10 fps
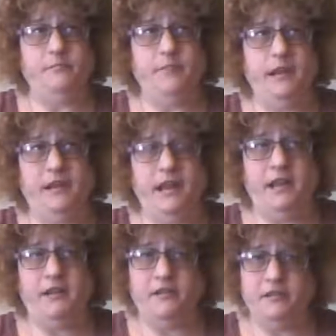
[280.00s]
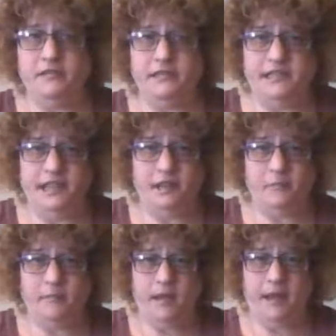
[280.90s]
been introduced to
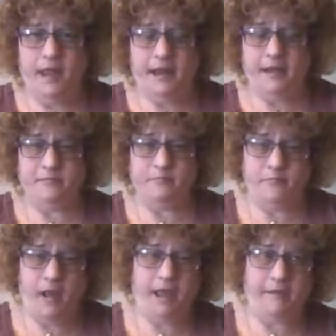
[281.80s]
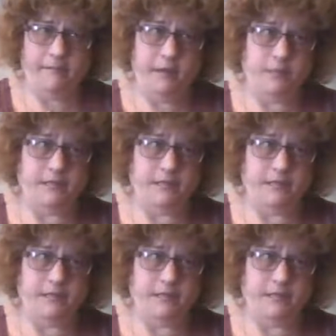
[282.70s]
him it